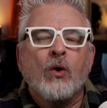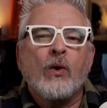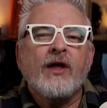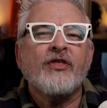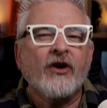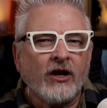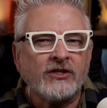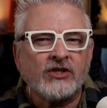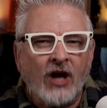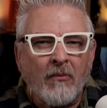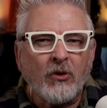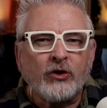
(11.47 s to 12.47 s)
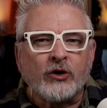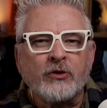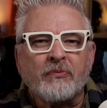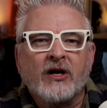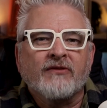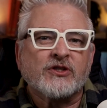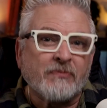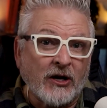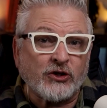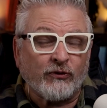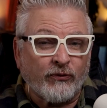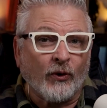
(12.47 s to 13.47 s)
with an ensemble group of
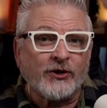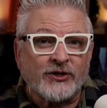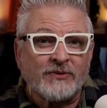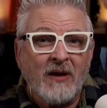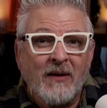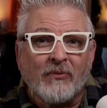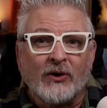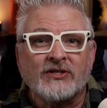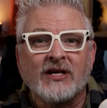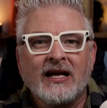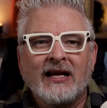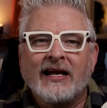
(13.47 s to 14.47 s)
Special Forces members.